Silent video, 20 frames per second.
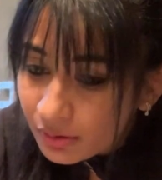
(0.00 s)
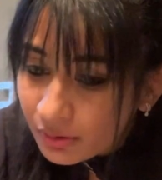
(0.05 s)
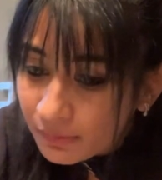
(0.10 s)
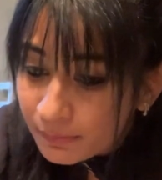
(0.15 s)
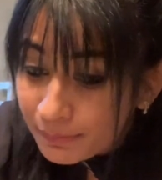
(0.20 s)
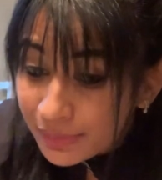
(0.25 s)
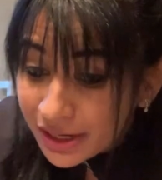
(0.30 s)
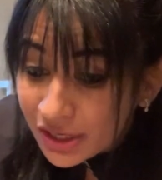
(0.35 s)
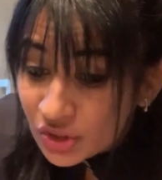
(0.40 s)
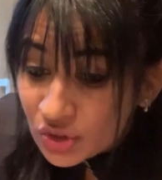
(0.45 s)

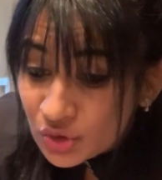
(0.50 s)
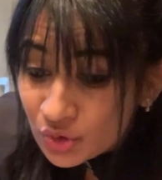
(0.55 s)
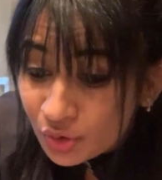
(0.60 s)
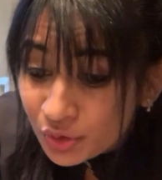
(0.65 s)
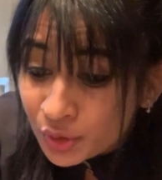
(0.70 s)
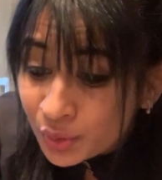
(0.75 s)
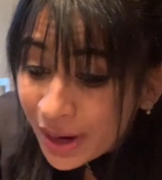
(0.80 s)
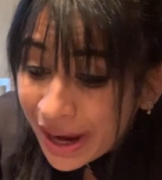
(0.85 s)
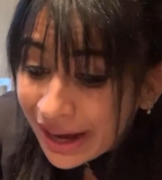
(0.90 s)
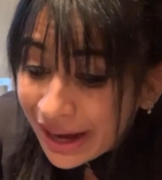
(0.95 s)
Make sure
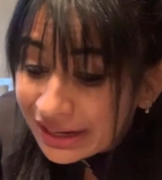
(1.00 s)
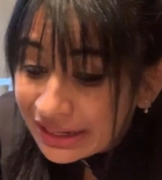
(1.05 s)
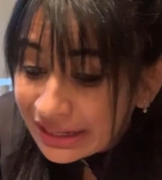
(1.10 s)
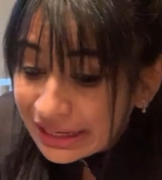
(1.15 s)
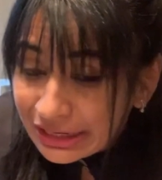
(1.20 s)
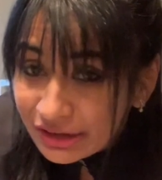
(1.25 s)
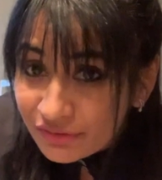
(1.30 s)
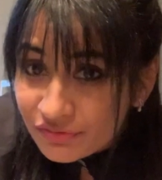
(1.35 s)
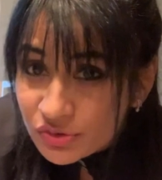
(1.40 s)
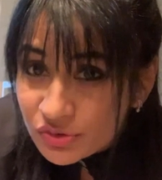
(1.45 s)
you add
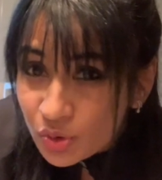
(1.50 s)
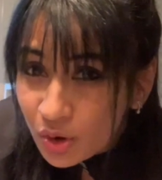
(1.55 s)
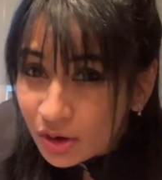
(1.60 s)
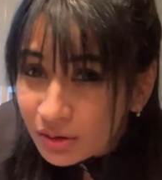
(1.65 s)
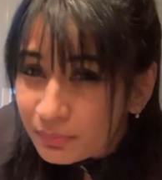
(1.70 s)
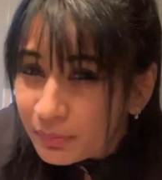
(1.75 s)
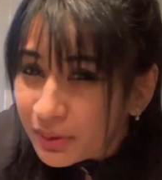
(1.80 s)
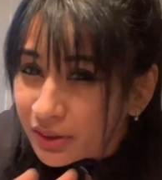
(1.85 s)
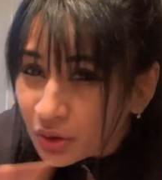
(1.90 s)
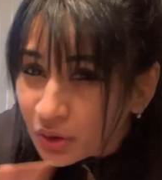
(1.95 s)
enough
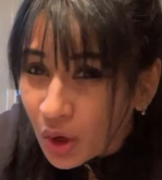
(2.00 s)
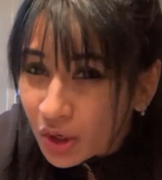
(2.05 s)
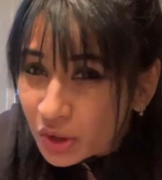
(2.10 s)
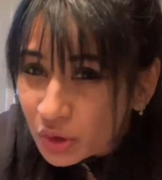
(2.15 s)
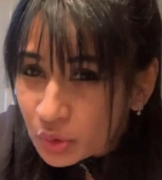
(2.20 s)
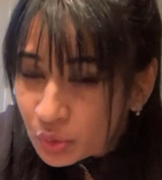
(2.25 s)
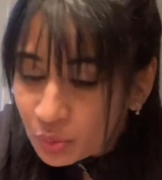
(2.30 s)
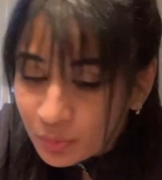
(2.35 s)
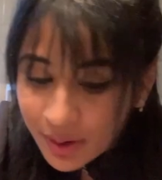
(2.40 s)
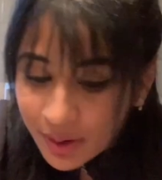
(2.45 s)
salt but not
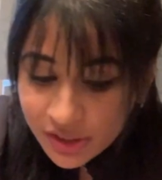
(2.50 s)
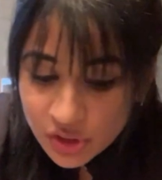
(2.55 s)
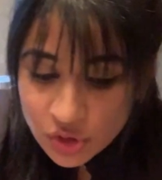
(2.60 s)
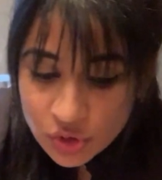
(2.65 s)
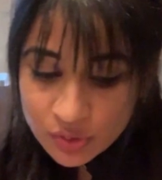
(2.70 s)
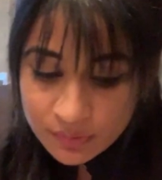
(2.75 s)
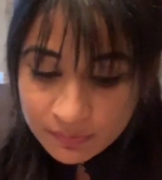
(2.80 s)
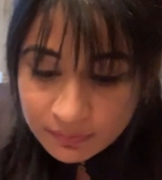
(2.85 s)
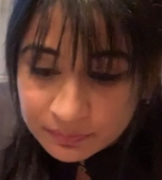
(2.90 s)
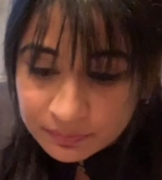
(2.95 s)
too much.